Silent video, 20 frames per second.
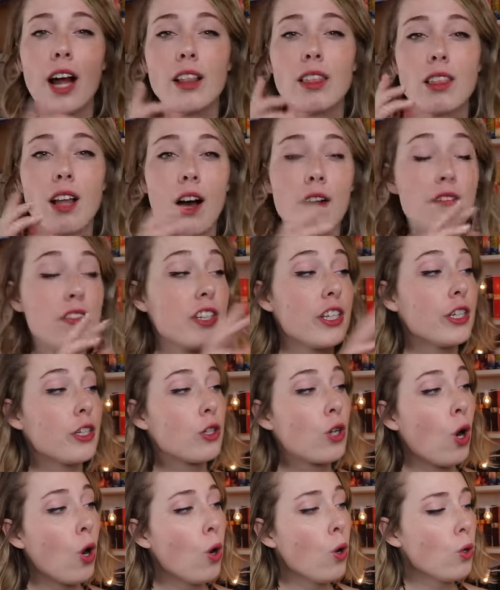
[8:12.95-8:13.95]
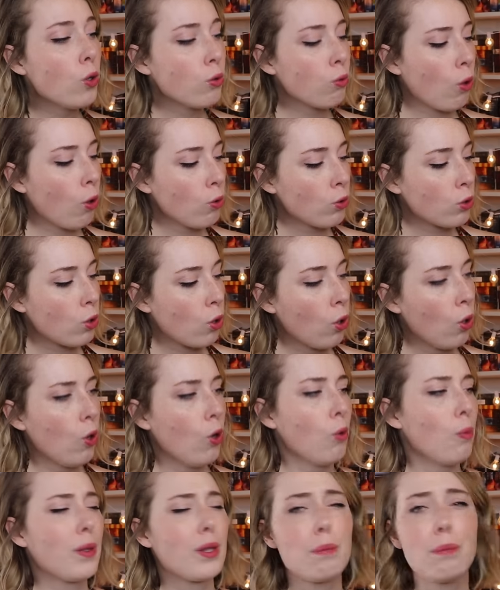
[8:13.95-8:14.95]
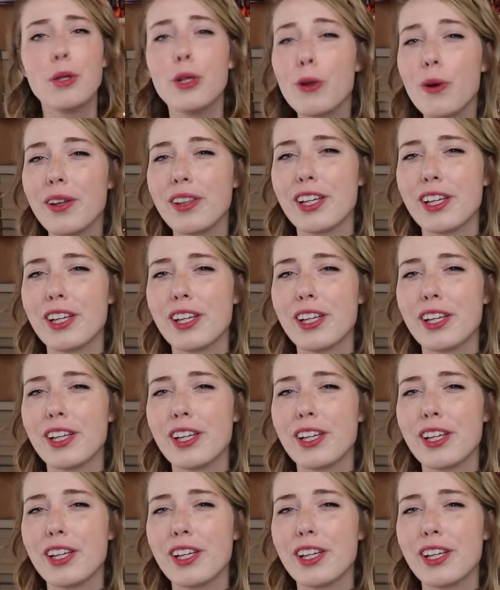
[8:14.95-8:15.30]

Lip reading: I love the gold, rose gold with the blue.